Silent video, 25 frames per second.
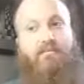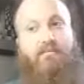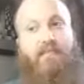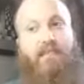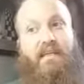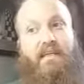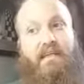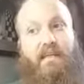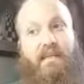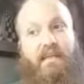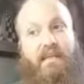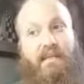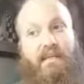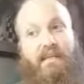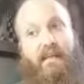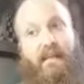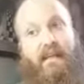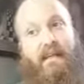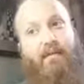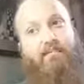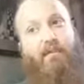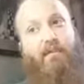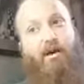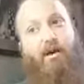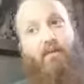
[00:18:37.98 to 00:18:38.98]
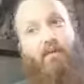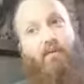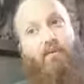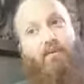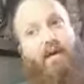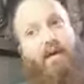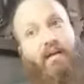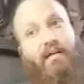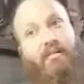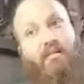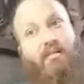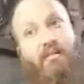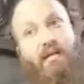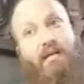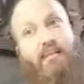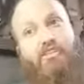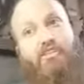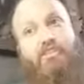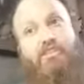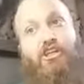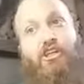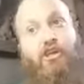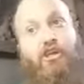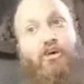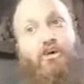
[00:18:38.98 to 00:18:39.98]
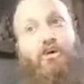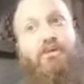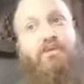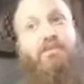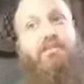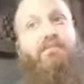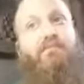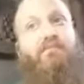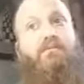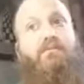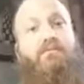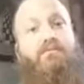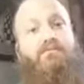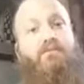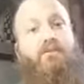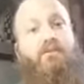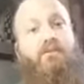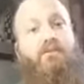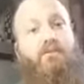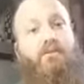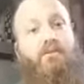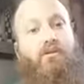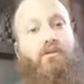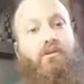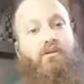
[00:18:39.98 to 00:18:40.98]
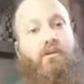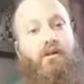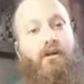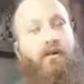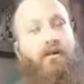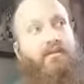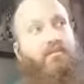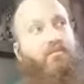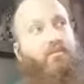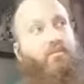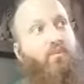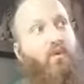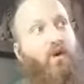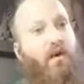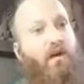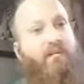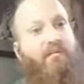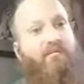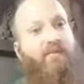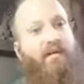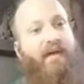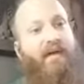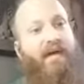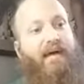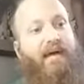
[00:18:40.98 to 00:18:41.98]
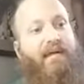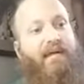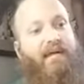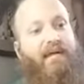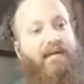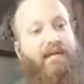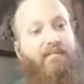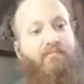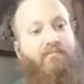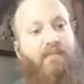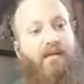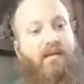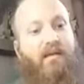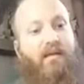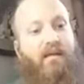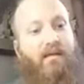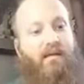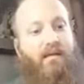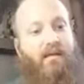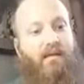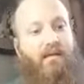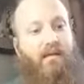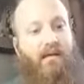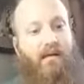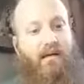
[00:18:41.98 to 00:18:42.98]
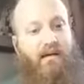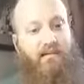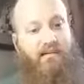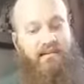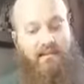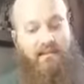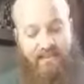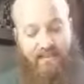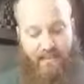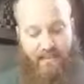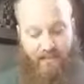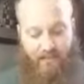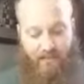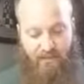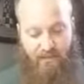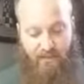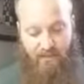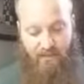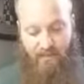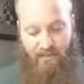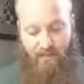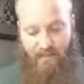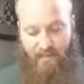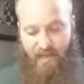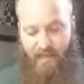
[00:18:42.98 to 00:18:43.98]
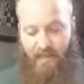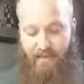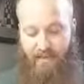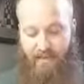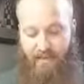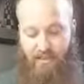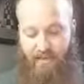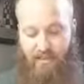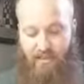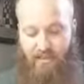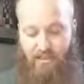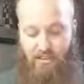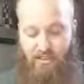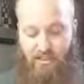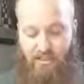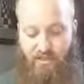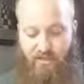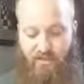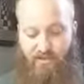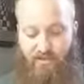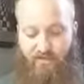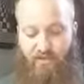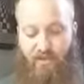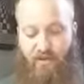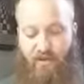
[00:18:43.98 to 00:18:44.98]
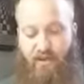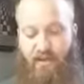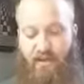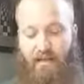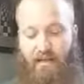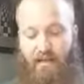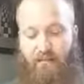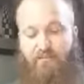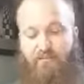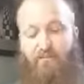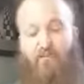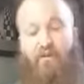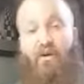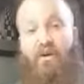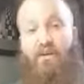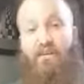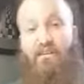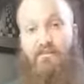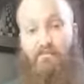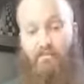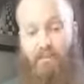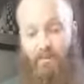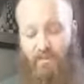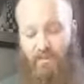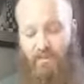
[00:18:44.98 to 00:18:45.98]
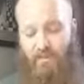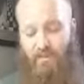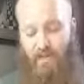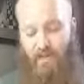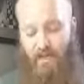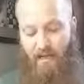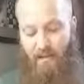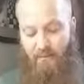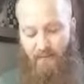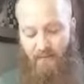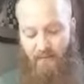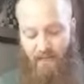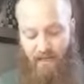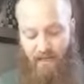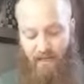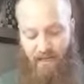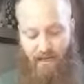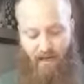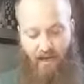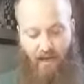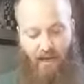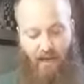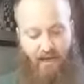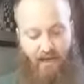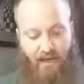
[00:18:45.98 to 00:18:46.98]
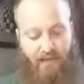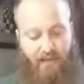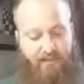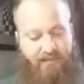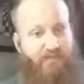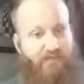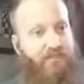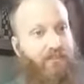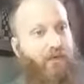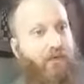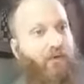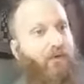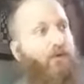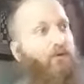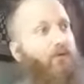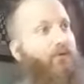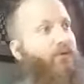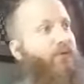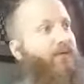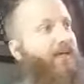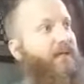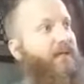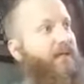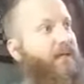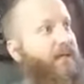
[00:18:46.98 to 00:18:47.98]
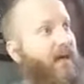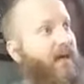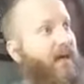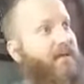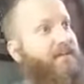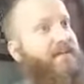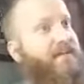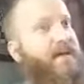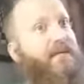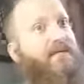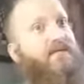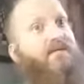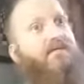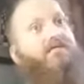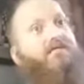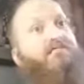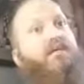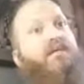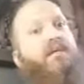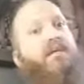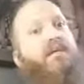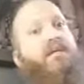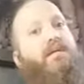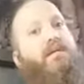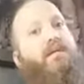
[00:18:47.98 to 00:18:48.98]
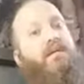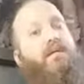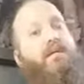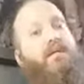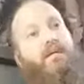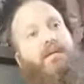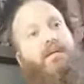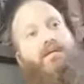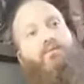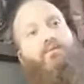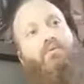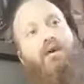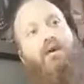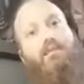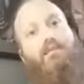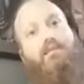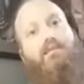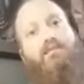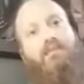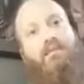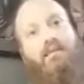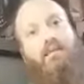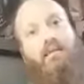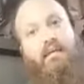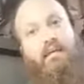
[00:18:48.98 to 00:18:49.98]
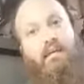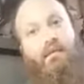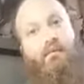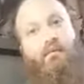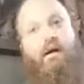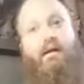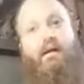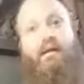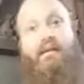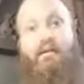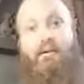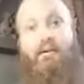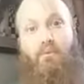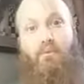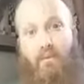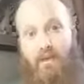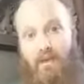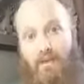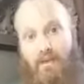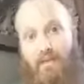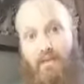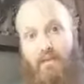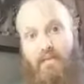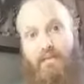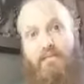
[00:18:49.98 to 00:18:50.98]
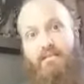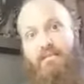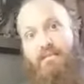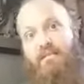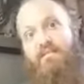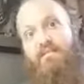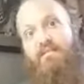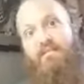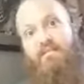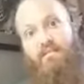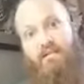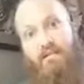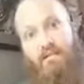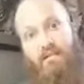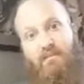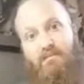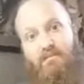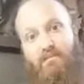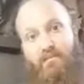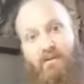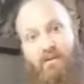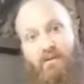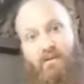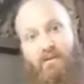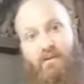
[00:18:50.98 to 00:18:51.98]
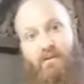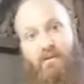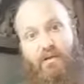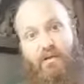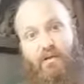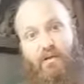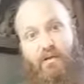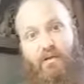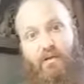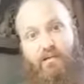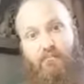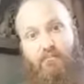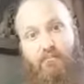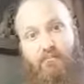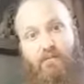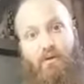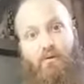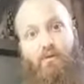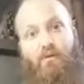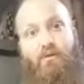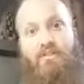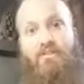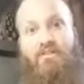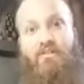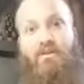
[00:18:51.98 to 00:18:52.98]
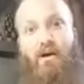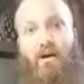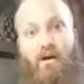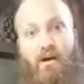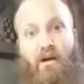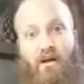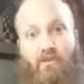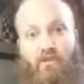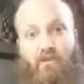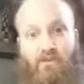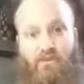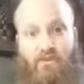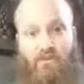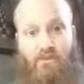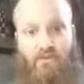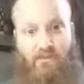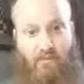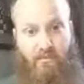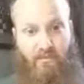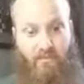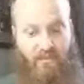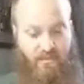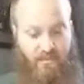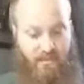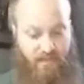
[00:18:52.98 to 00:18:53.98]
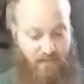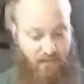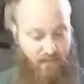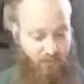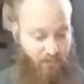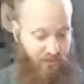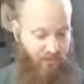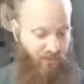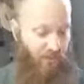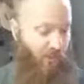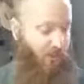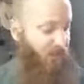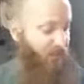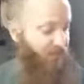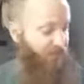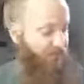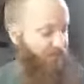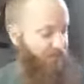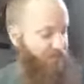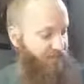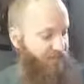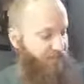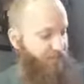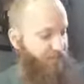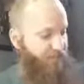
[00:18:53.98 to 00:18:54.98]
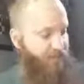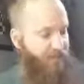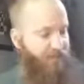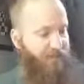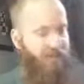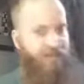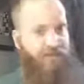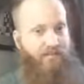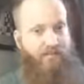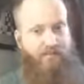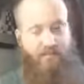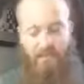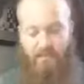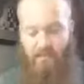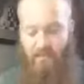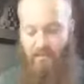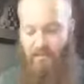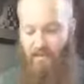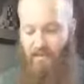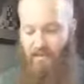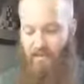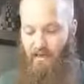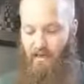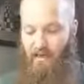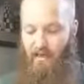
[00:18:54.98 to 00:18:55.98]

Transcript: He came all the way to that show. His wife had secretly got a commission for him for his birthday. So he contacted me. He wanted it witnessed and submitted for original art through CBCS, which all of these will be submitted.